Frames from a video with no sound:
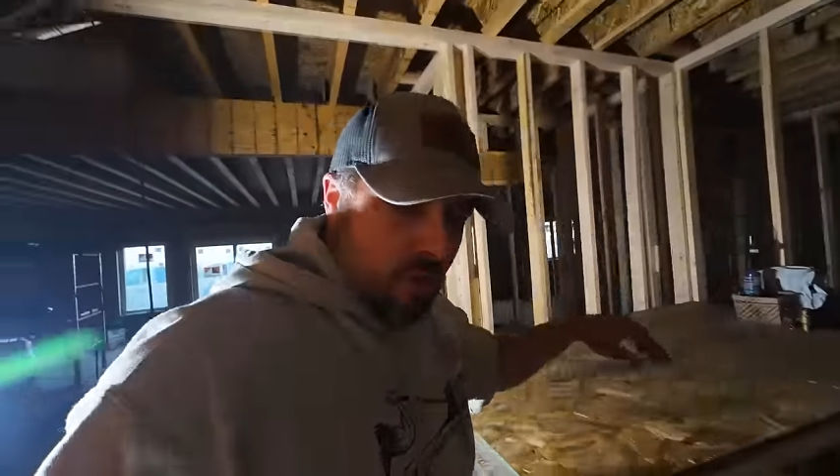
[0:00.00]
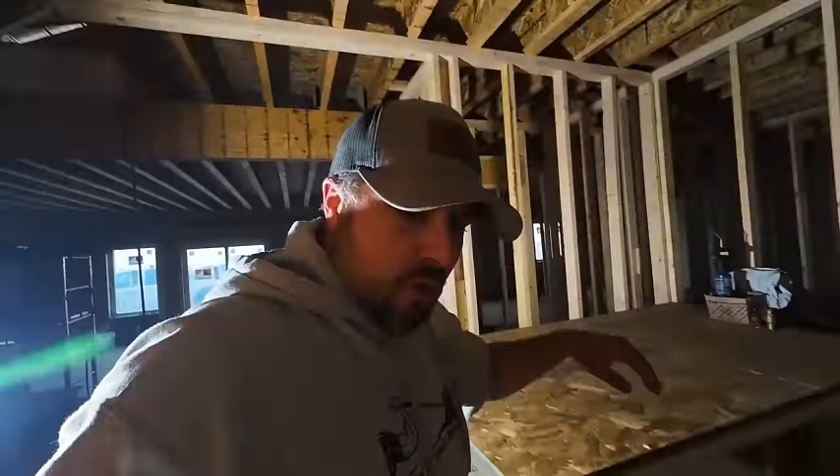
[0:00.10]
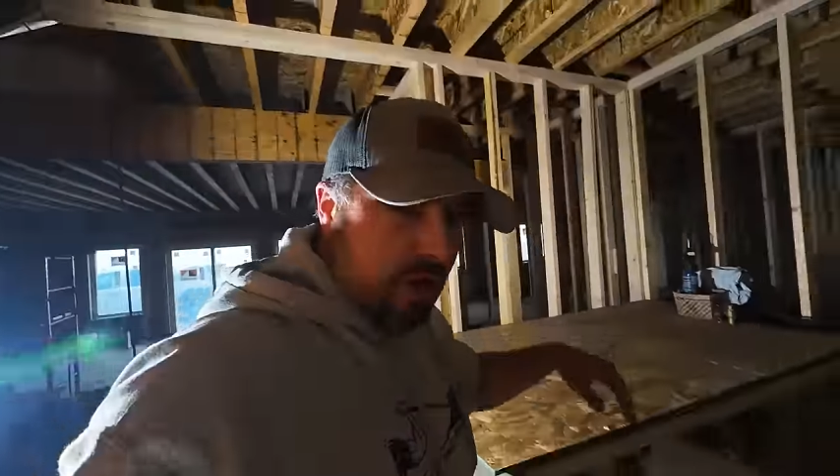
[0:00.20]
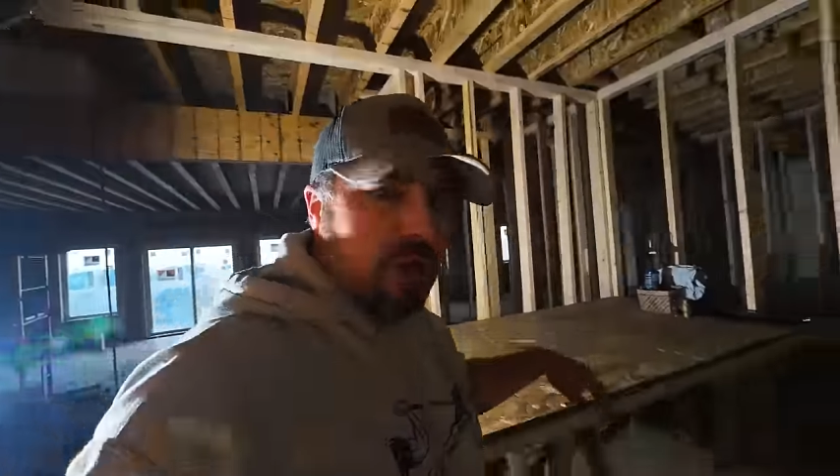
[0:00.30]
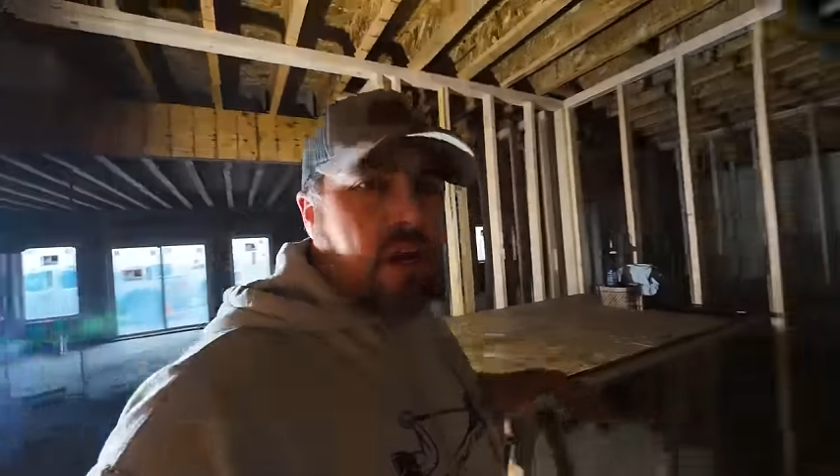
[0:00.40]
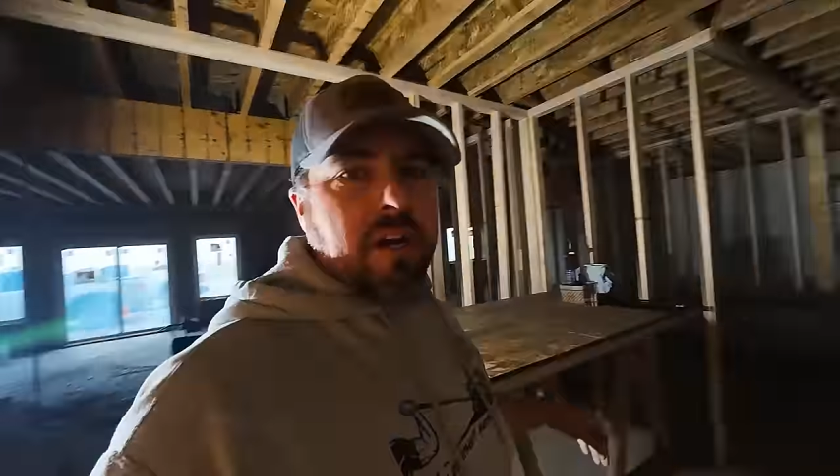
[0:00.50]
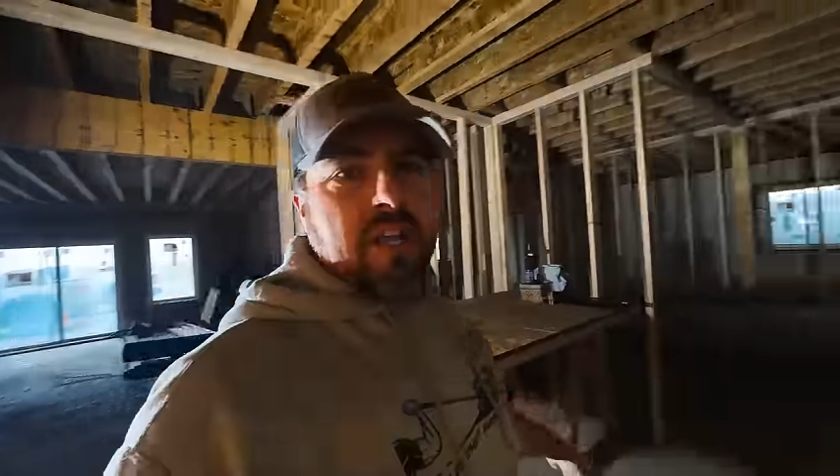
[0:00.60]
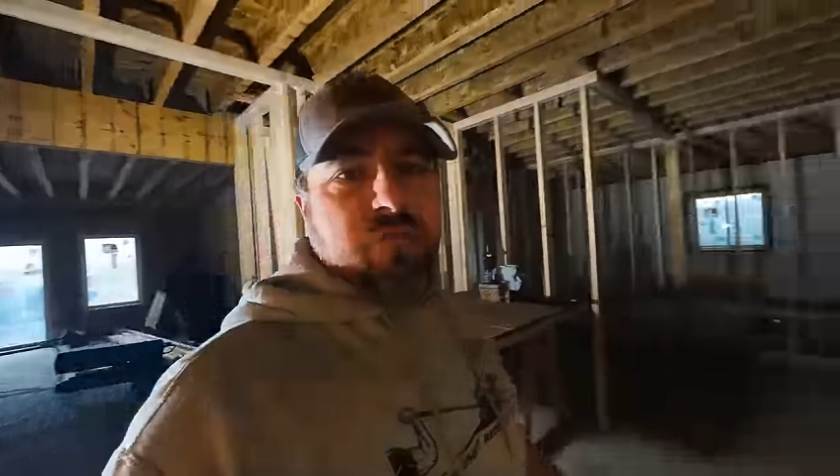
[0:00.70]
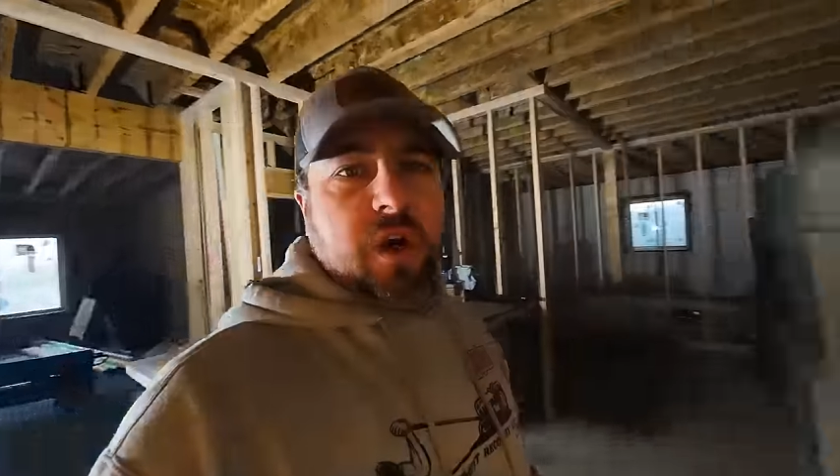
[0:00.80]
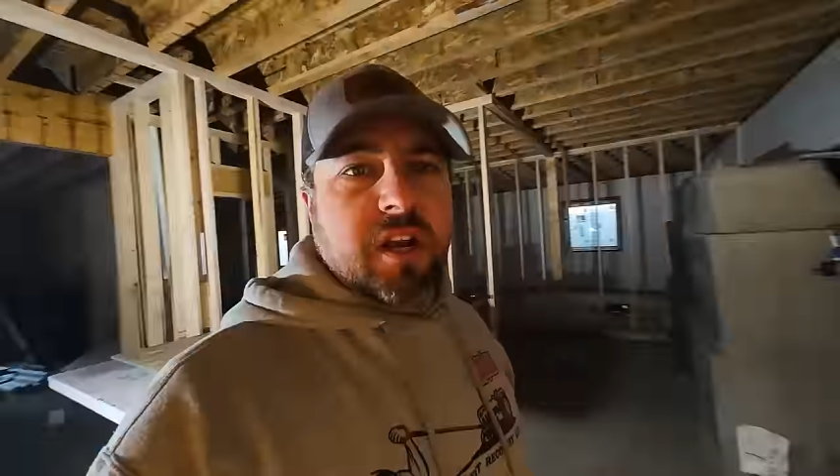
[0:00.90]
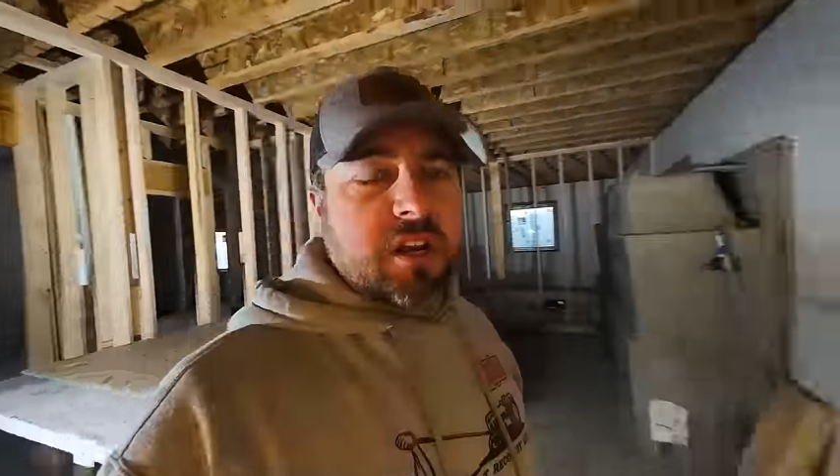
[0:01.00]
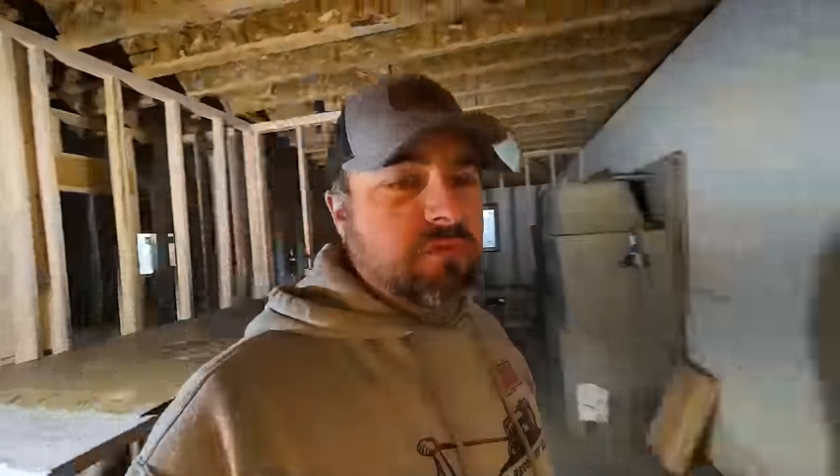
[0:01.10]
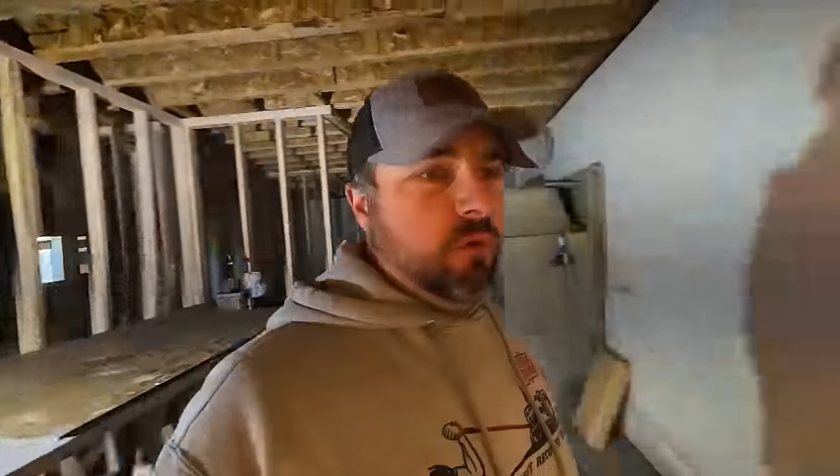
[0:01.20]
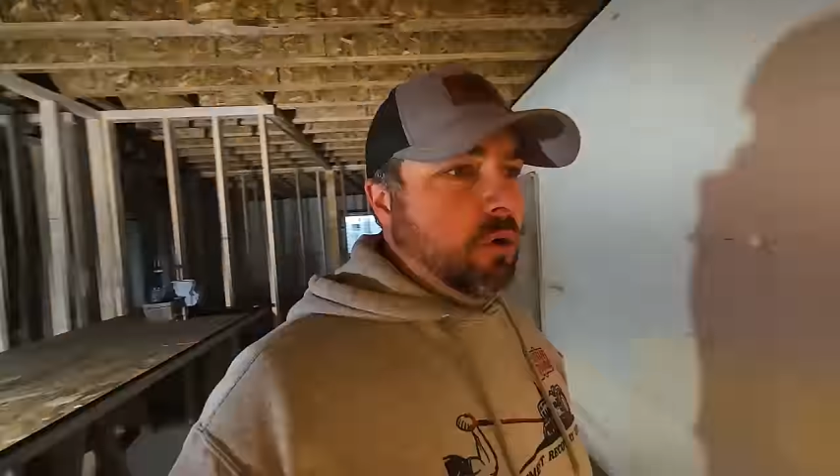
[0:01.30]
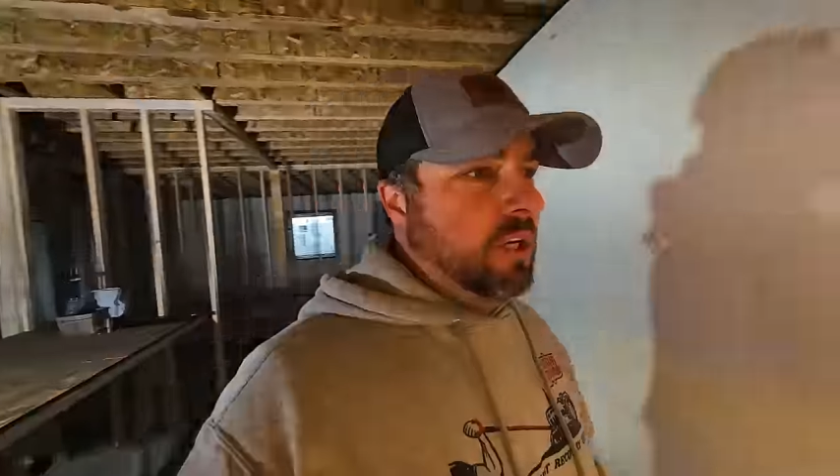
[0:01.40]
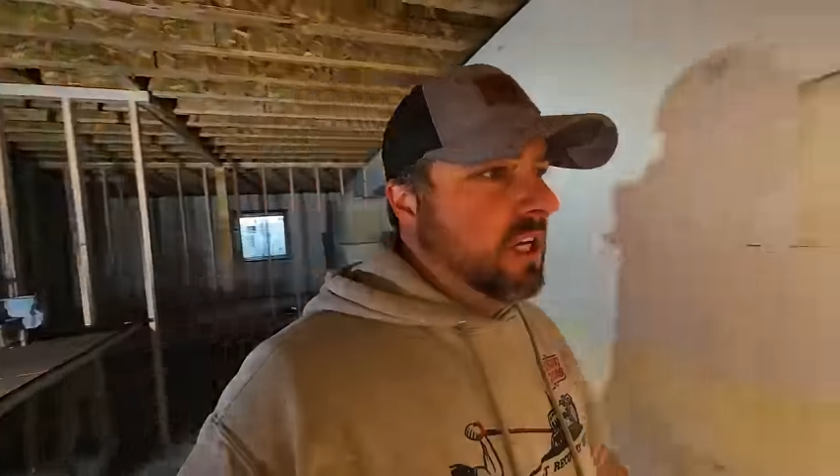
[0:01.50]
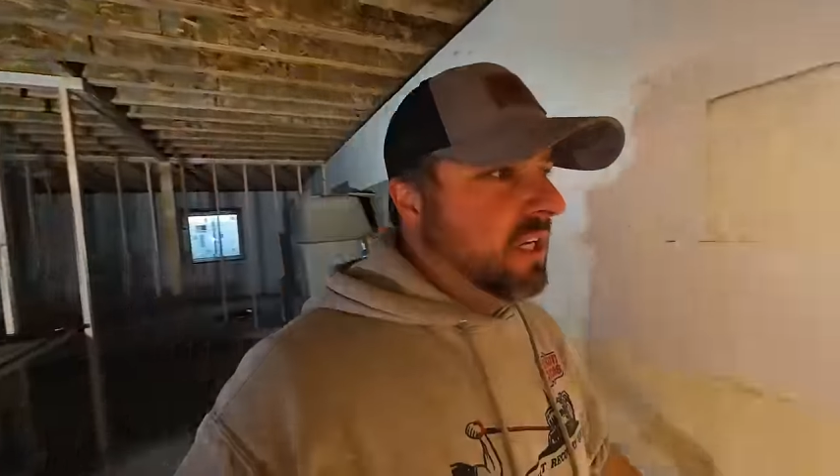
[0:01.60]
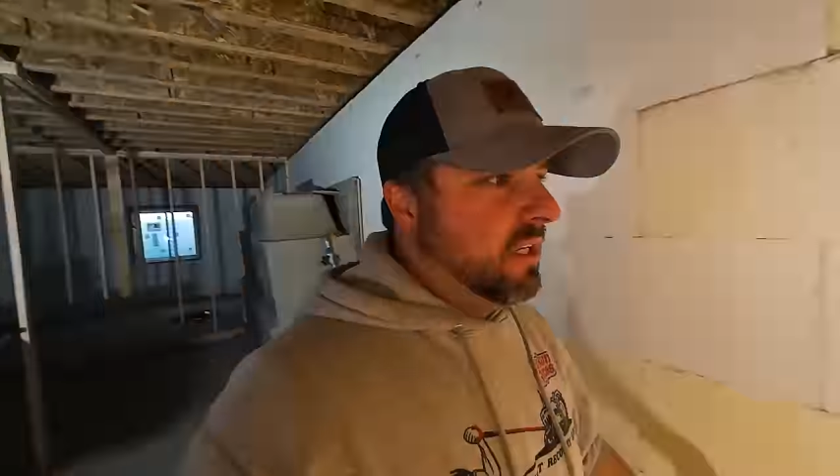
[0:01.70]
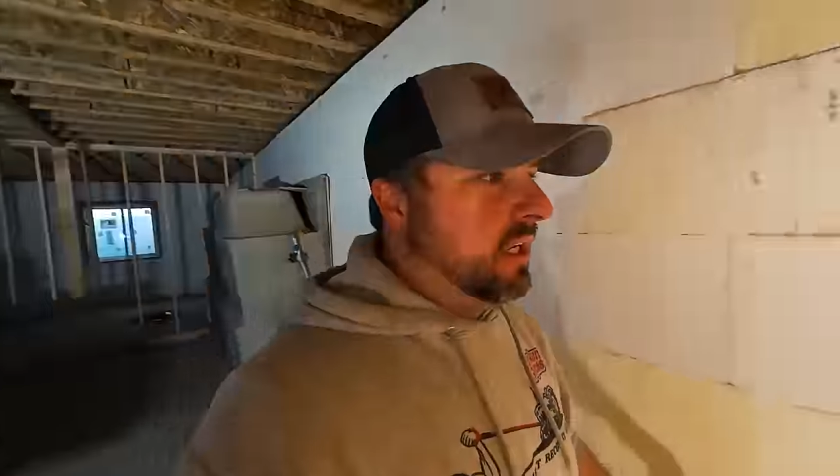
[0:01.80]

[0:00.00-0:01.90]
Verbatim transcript: work on his radiant floor heat.